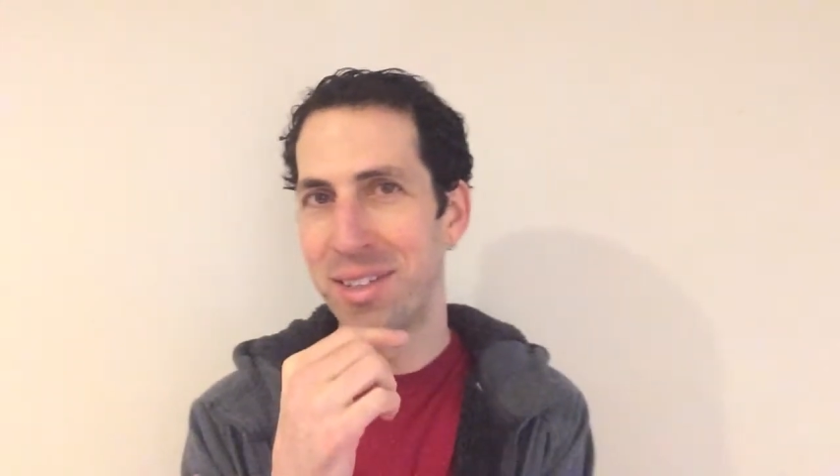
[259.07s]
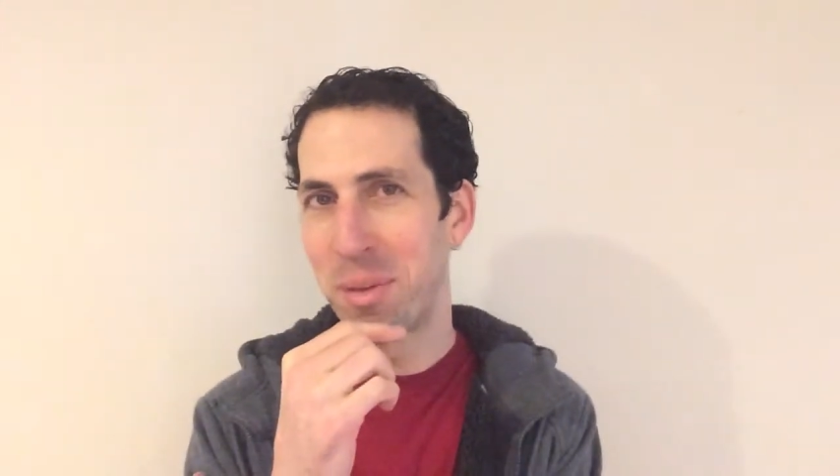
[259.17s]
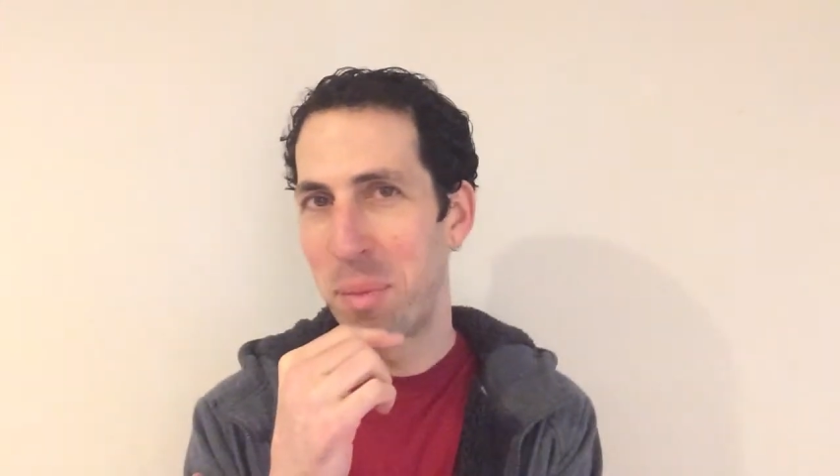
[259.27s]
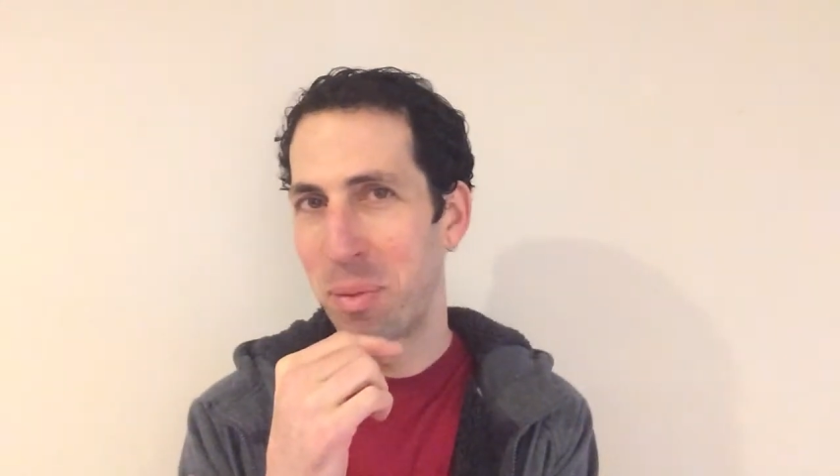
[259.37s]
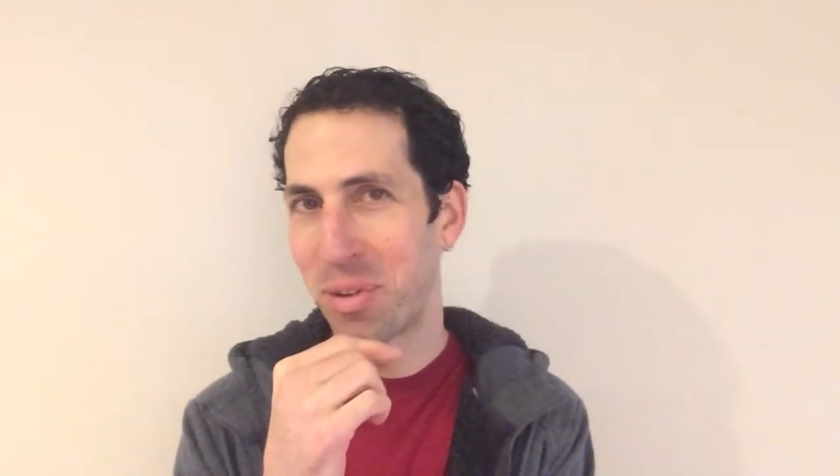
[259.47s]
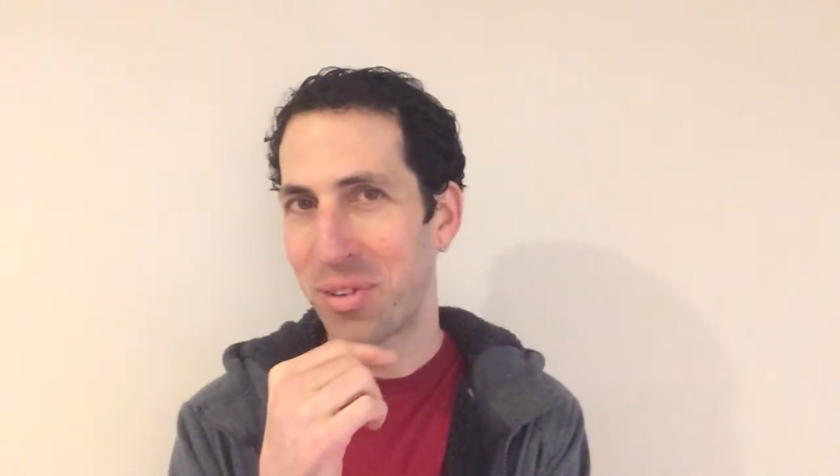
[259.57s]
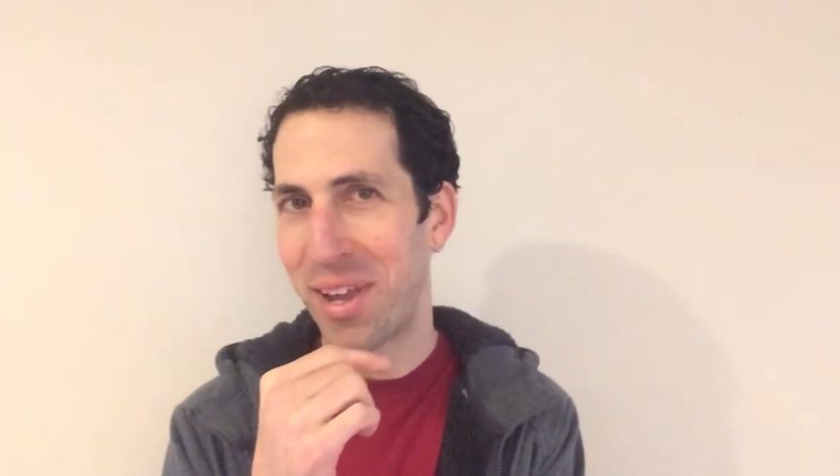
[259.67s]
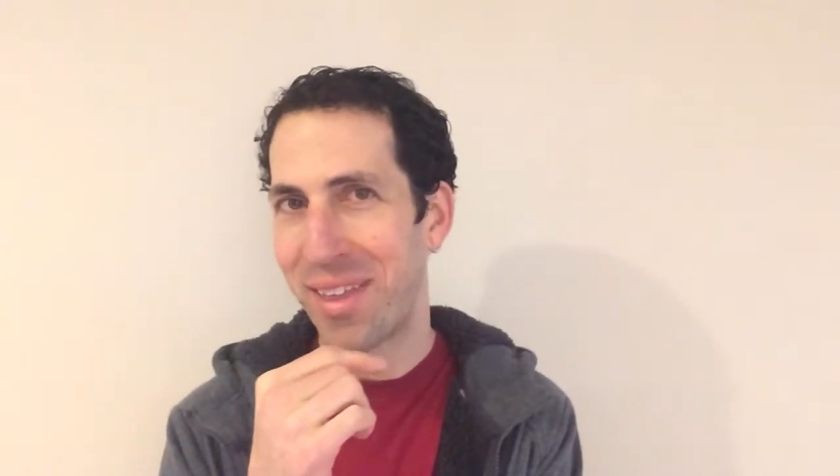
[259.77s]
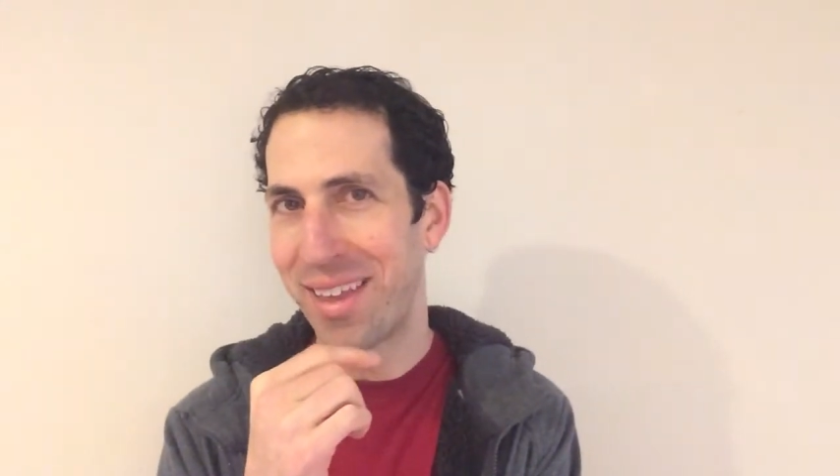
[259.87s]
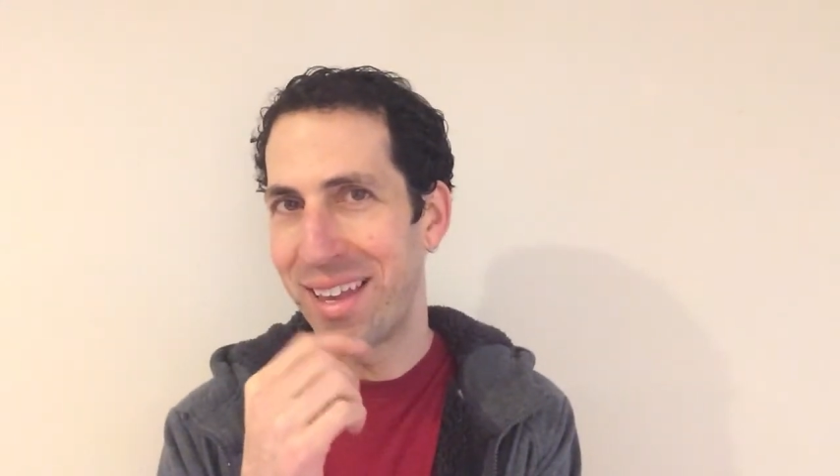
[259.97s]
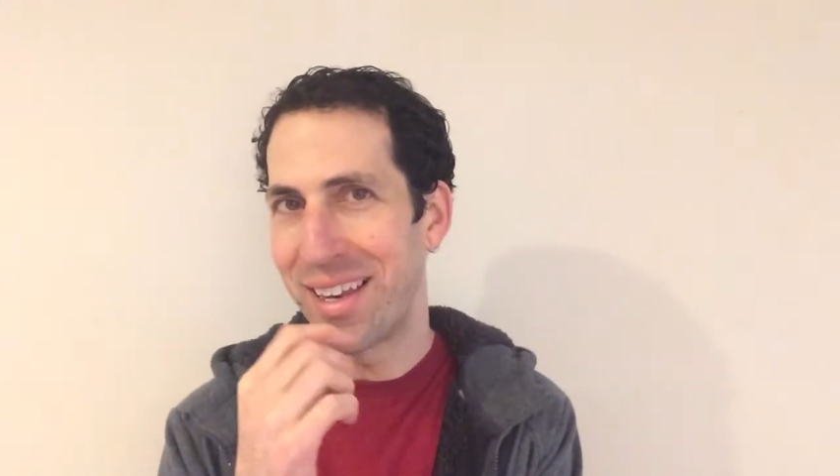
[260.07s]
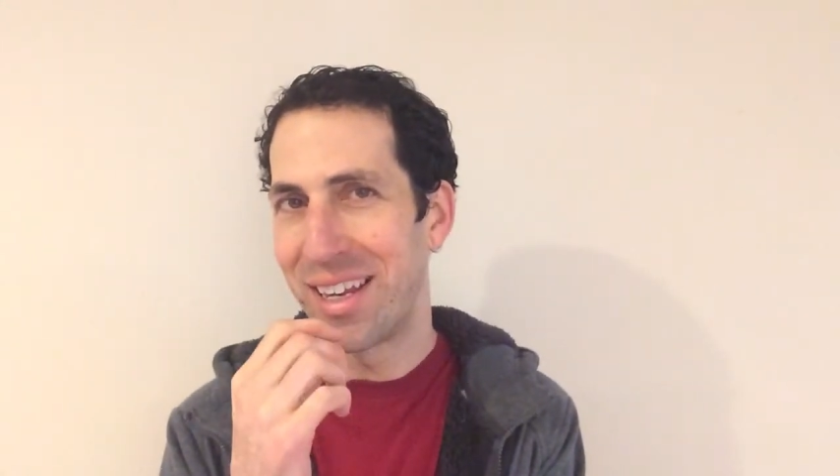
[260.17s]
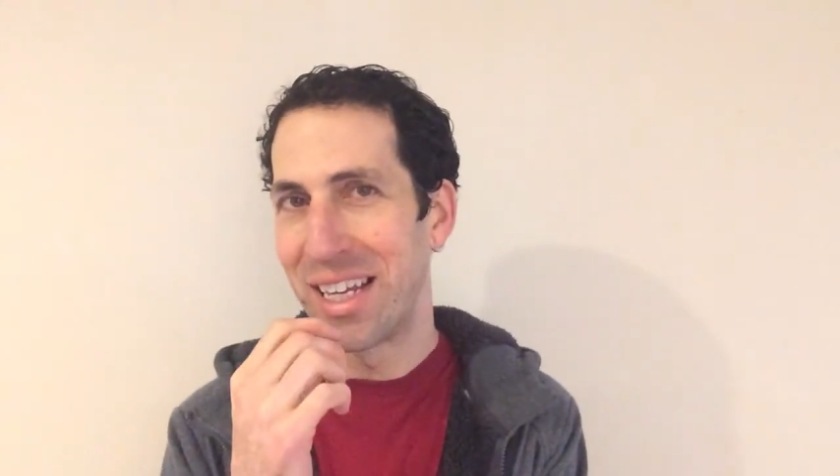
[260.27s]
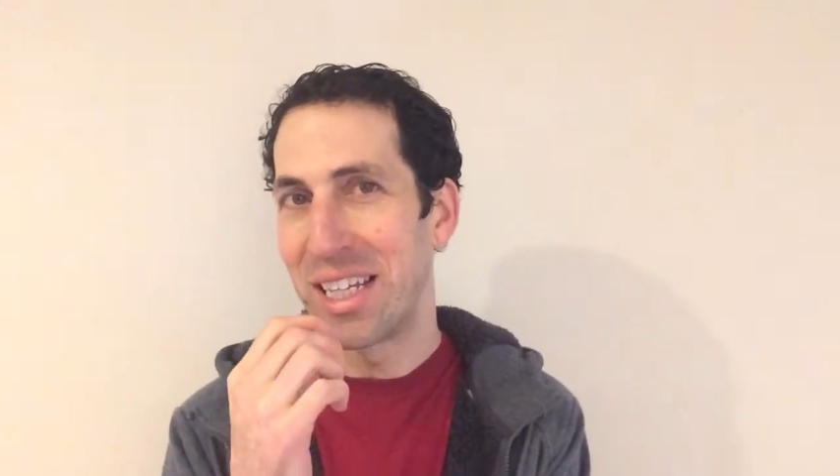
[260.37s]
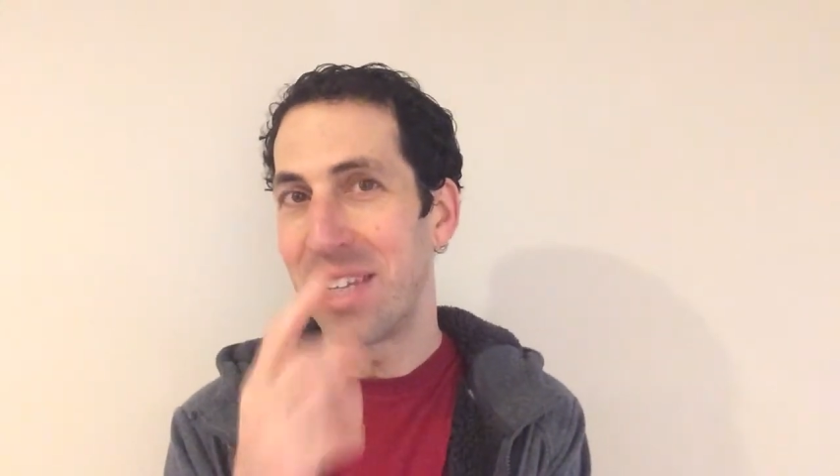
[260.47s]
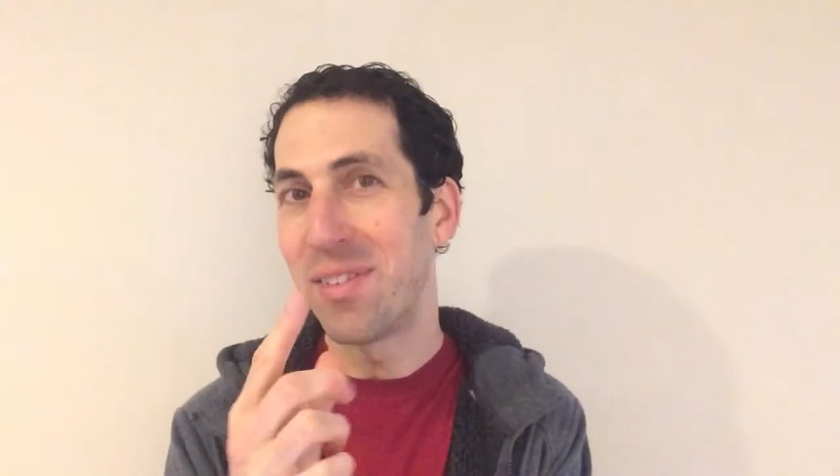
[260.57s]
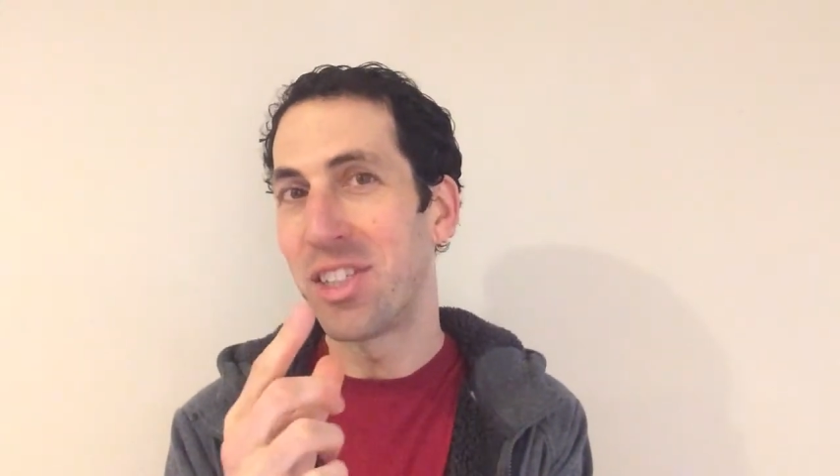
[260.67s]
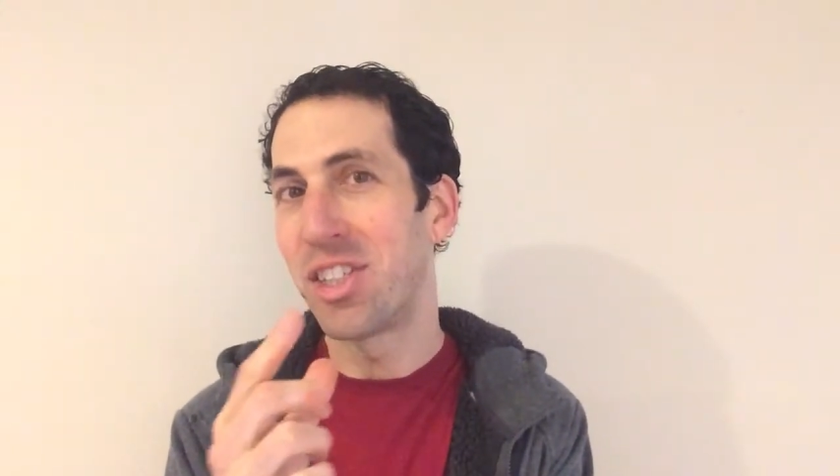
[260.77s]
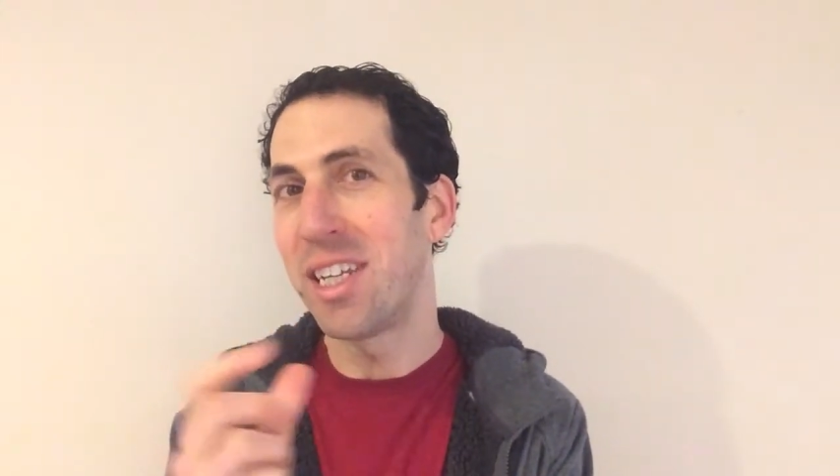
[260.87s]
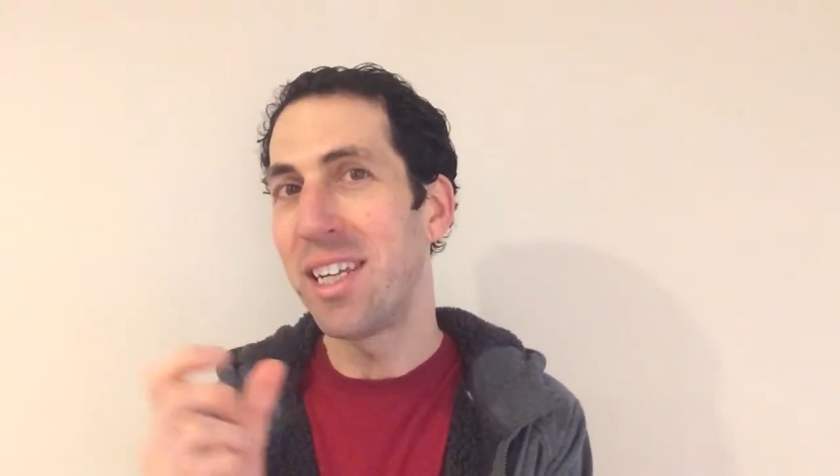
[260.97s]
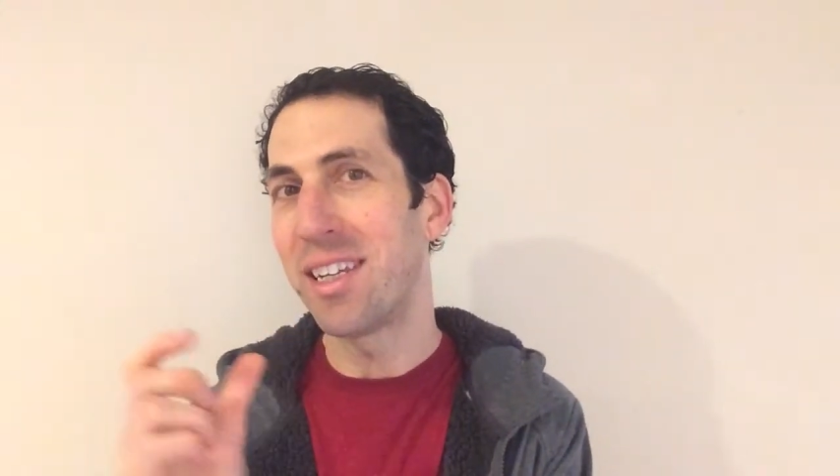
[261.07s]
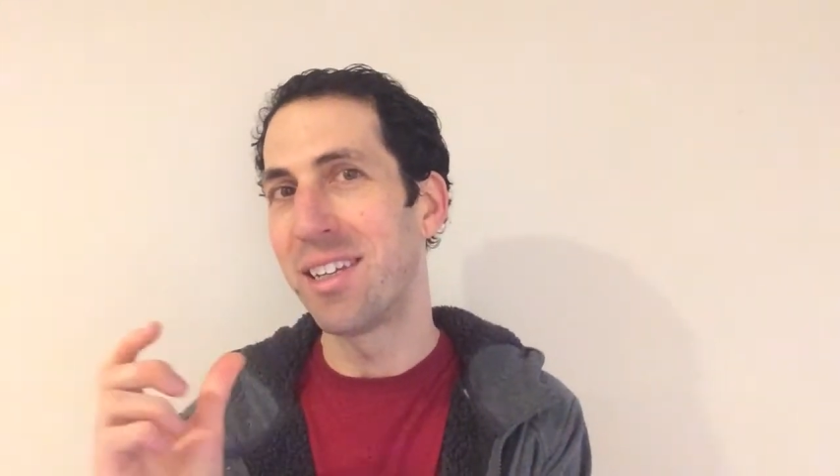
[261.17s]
some people say that even she